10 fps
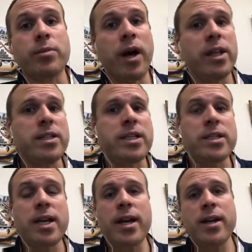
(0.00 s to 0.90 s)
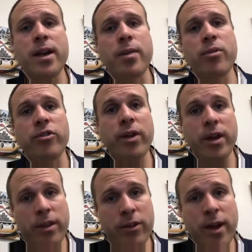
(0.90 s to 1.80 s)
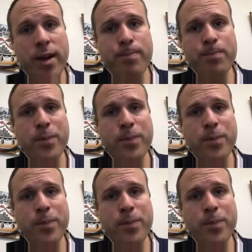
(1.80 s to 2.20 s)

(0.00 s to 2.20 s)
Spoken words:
policies 99% of the time.